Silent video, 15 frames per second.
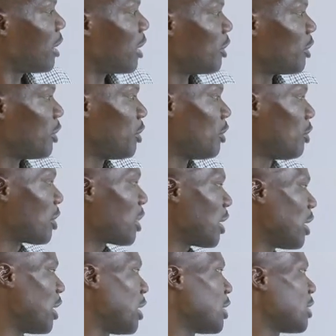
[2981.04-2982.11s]
And when you look
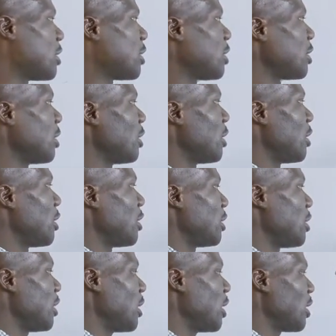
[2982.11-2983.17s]
at this,
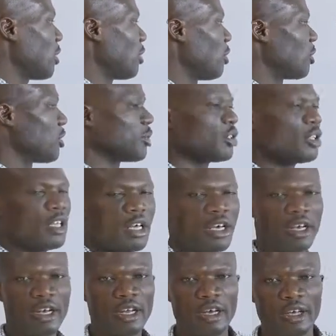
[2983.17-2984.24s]
10 goes
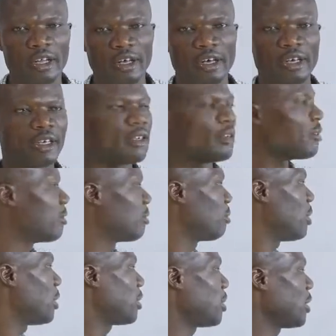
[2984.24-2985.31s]
there like that
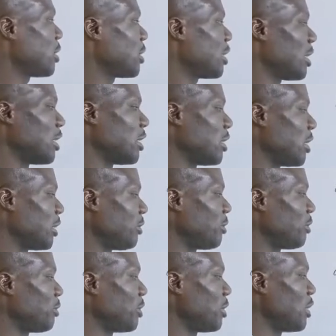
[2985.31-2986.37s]
by 6 and 10,
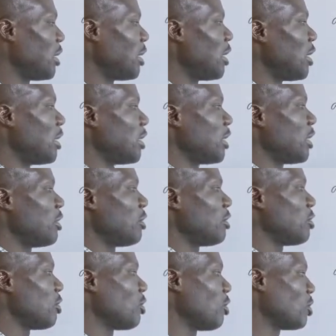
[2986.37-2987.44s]
50. 10
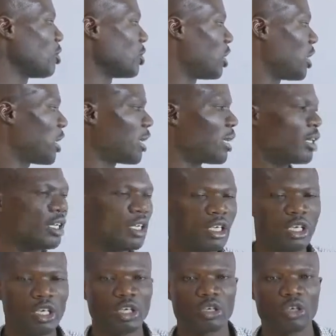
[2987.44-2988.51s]
also goes there.
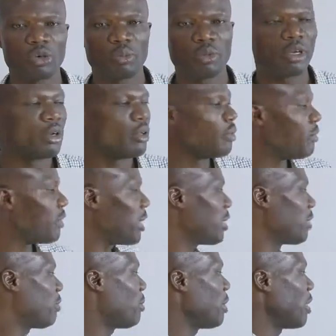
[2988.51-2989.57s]
You remain with
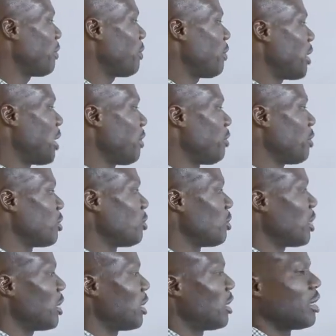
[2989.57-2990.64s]
5. By 5 is
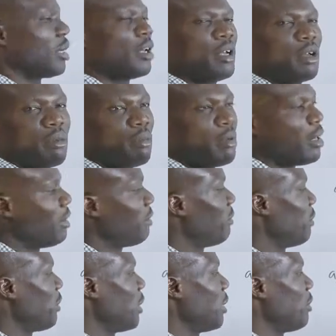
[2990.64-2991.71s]
1. By
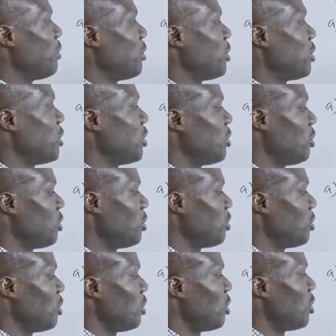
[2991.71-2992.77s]
5 is
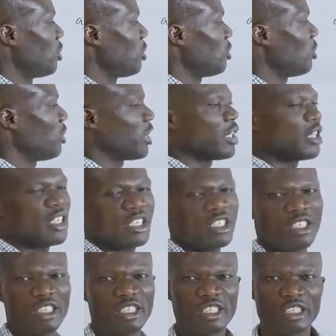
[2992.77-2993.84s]
2. So you're getting
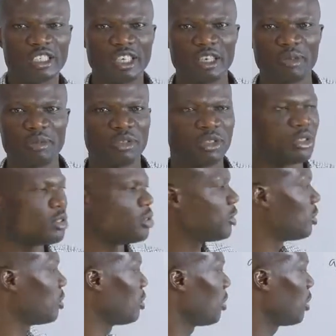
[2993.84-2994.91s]
6 times
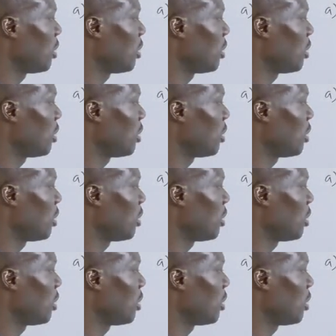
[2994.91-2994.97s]
2